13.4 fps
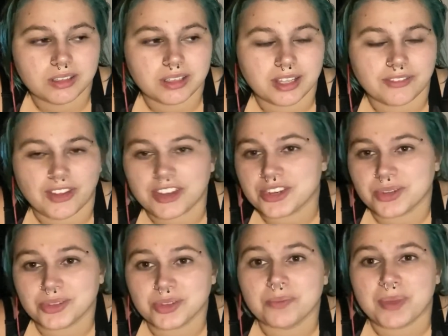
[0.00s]
If I
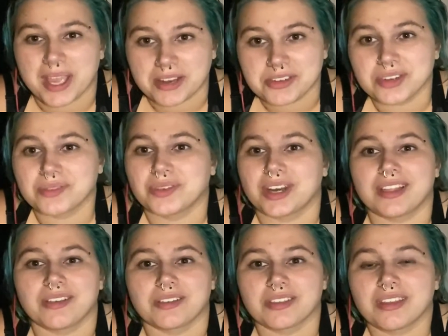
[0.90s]
showed you a picture of what I
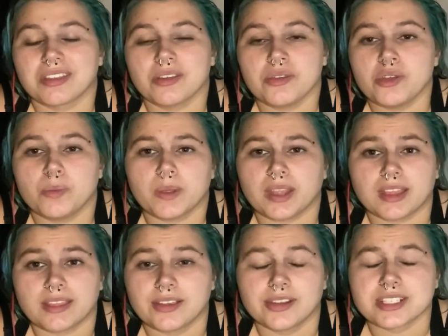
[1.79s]
looked like, though, you'd be
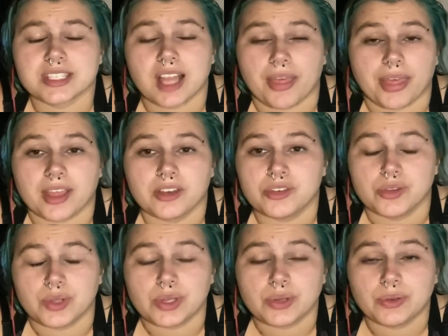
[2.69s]
like, there is nothing
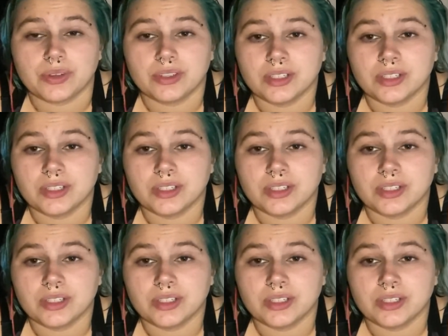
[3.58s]
to you.